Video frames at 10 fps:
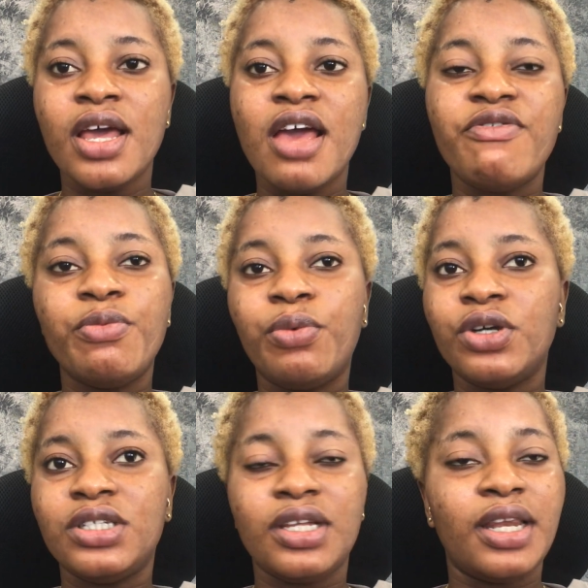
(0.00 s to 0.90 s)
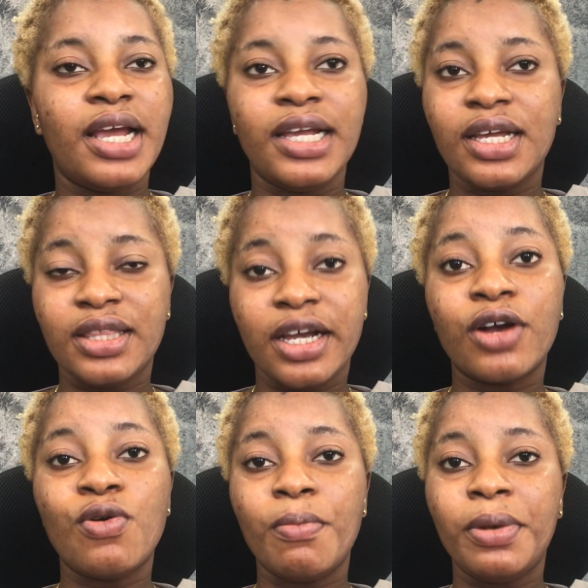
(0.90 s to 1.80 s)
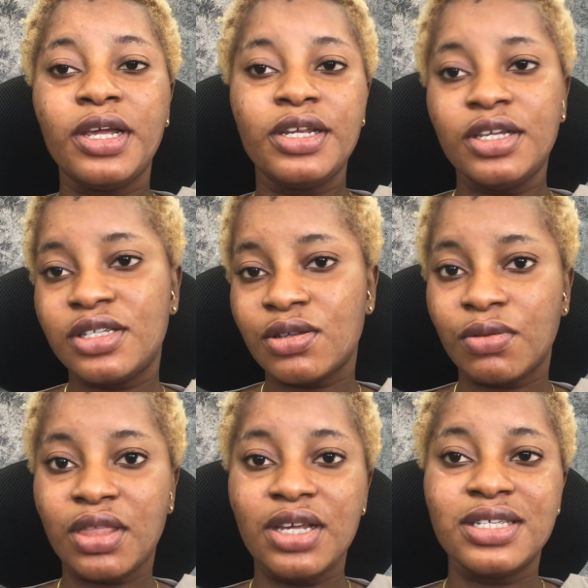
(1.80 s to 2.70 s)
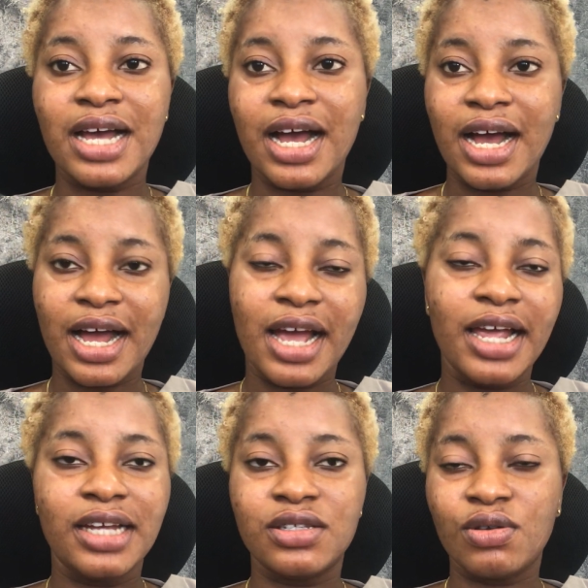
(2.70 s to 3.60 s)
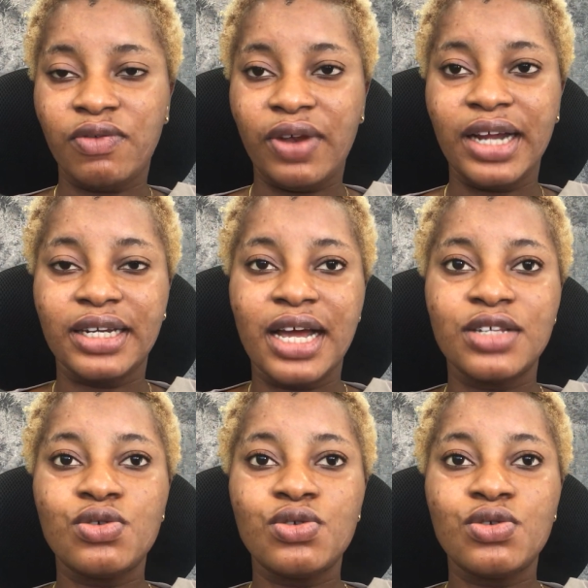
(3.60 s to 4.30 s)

Everybody, like, they are complaining, some things are high and stuff like that.